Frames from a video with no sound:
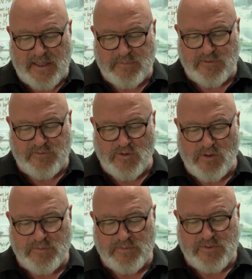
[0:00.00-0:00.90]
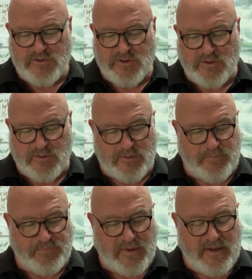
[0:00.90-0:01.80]
and performed too.
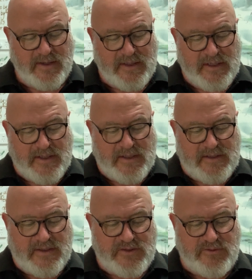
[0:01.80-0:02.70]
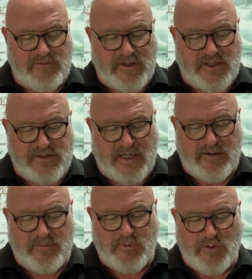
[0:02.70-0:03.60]
This reveals how
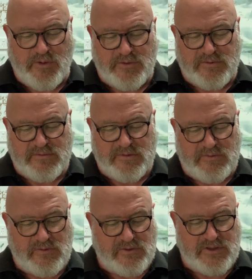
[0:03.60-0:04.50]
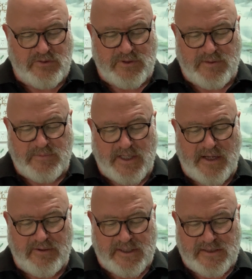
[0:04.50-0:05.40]
important Sil Nim
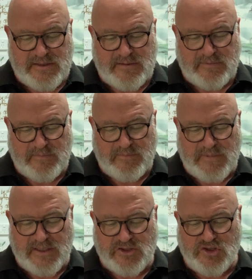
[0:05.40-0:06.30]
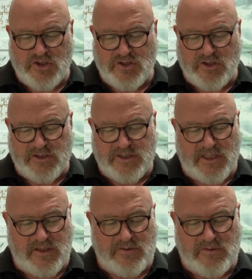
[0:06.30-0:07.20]
Dao is. Master Chu Shong
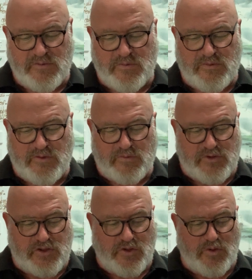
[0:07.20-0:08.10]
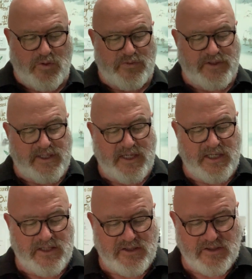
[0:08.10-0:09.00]
Tin was called the
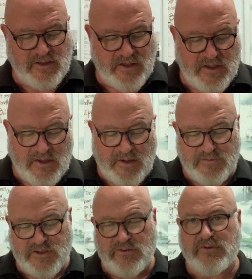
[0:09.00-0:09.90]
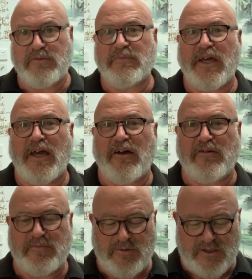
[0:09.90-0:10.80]
King of Sil Nim Dao
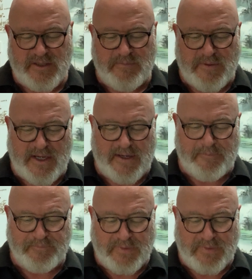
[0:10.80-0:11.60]
by Yip Man,